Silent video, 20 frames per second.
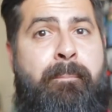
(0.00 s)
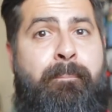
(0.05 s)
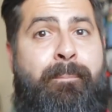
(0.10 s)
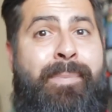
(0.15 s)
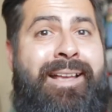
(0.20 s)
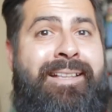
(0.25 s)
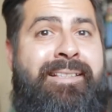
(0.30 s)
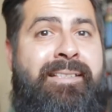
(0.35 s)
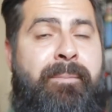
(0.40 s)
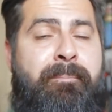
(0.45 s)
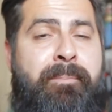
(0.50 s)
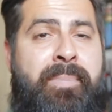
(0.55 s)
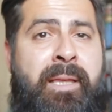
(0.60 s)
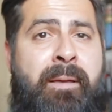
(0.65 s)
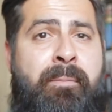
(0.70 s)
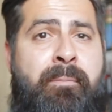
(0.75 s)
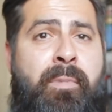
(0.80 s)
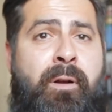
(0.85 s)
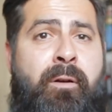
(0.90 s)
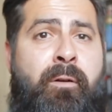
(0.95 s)
By
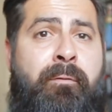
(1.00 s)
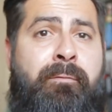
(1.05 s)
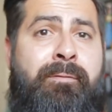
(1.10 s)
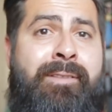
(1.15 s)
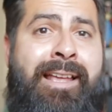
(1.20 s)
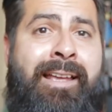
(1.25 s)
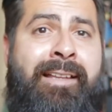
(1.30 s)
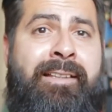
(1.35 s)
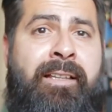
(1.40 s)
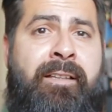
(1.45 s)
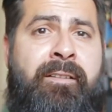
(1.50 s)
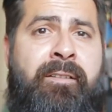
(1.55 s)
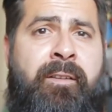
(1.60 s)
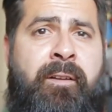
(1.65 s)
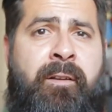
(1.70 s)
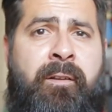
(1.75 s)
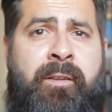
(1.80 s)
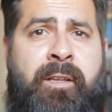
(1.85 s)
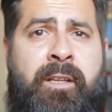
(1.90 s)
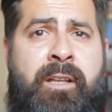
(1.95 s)
September of
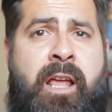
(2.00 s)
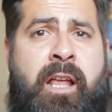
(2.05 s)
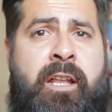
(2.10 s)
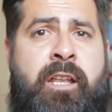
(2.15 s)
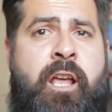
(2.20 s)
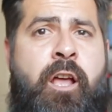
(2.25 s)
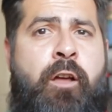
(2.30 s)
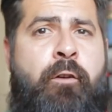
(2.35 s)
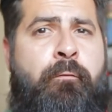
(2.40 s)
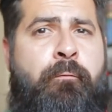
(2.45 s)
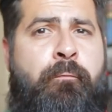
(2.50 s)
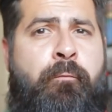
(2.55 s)
1939,